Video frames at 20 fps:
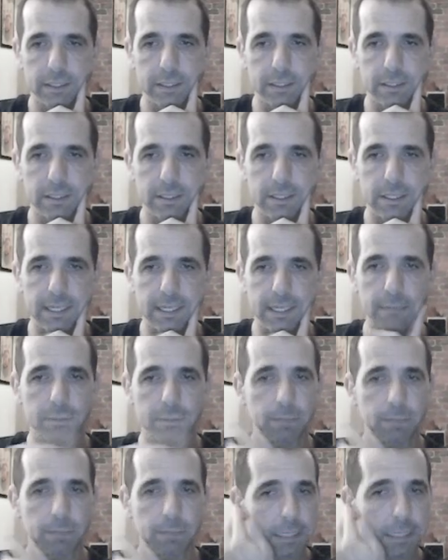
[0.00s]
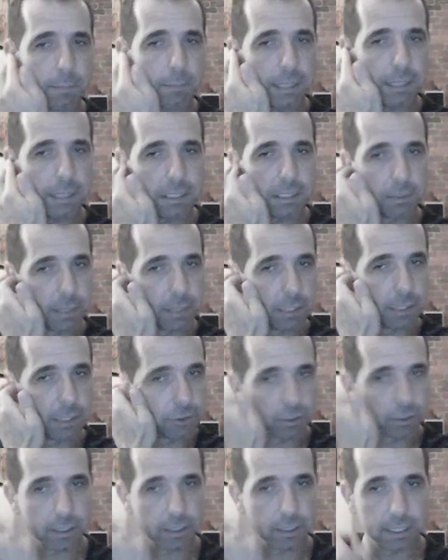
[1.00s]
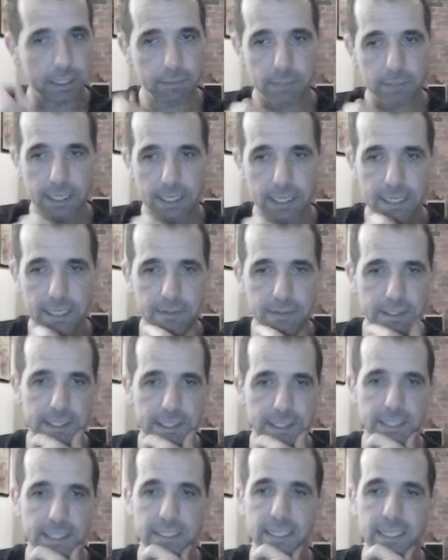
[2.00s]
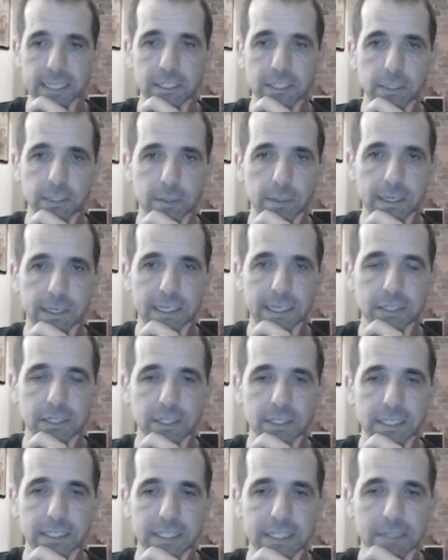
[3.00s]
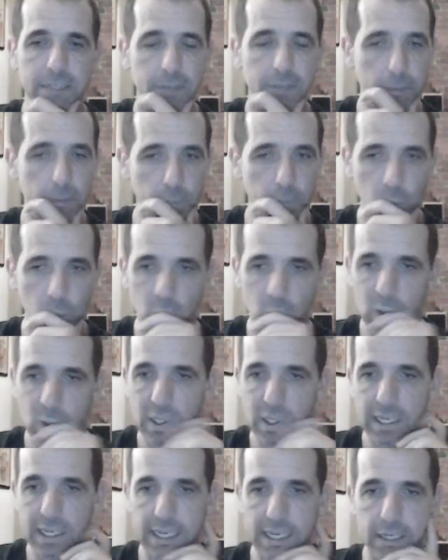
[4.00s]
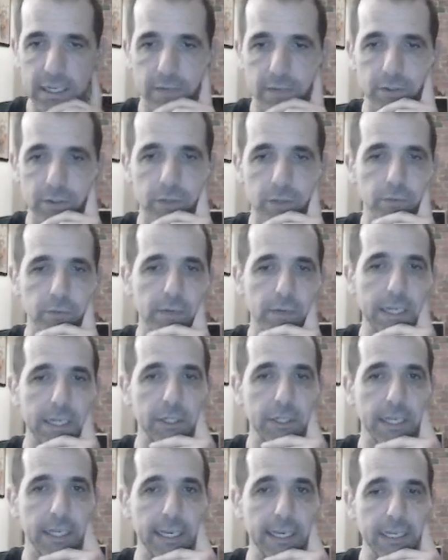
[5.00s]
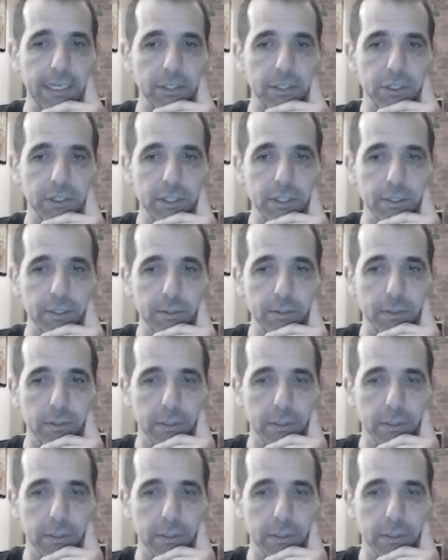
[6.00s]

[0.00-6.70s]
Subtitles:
So that was black's better winning try. King f6, king g1, king g7. And after the rash king h2,